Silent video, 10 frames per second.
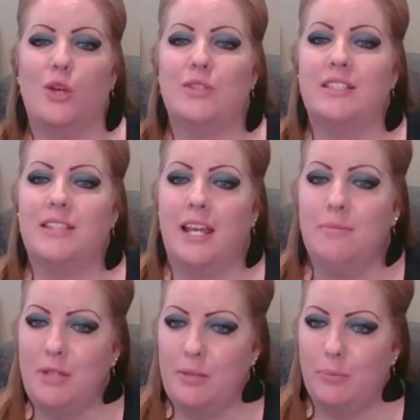Those
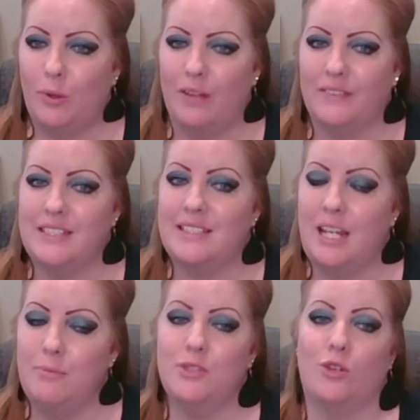same people on the
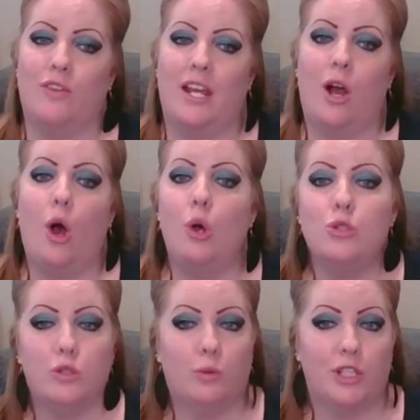same survey
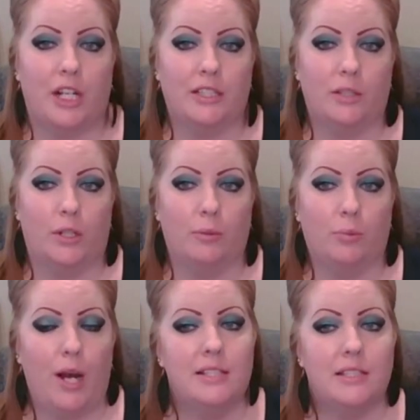also projected where the
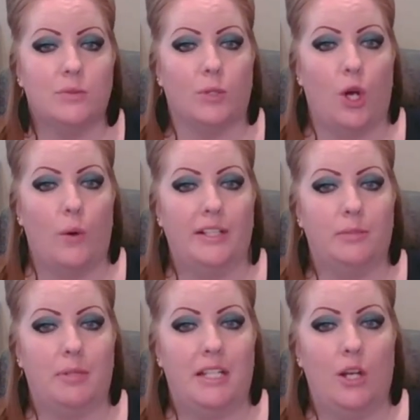prices were going
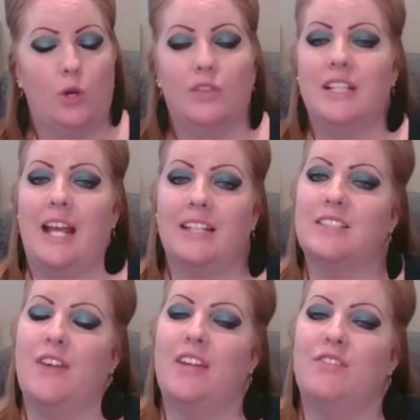to be over the
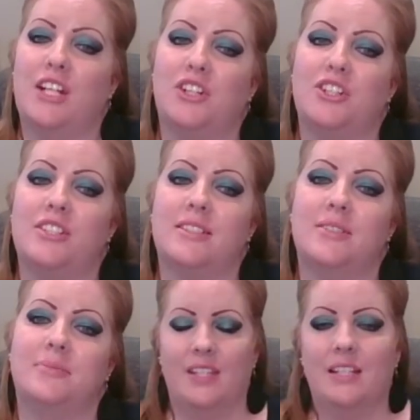next five years.